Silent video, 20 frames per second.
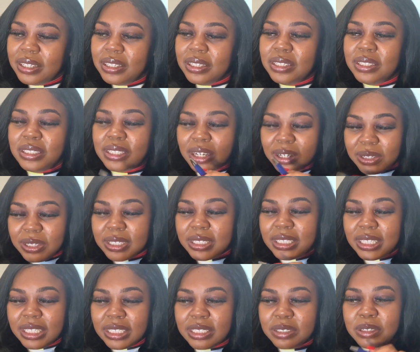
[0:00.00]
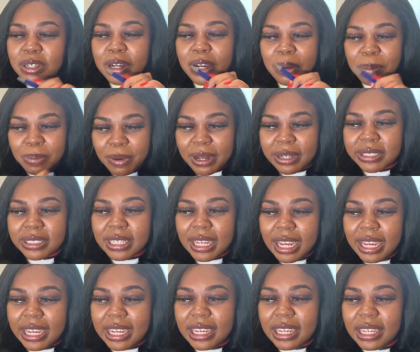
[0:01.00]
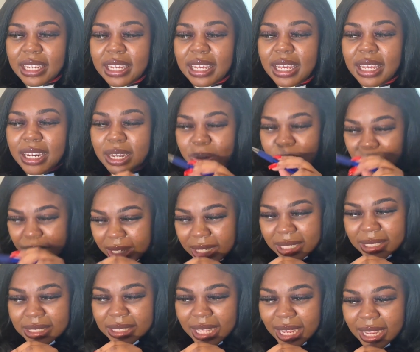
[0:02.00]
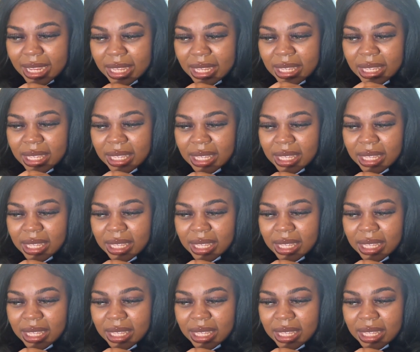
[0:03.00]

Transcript: You told your teacher that her breath stank and it was stinking?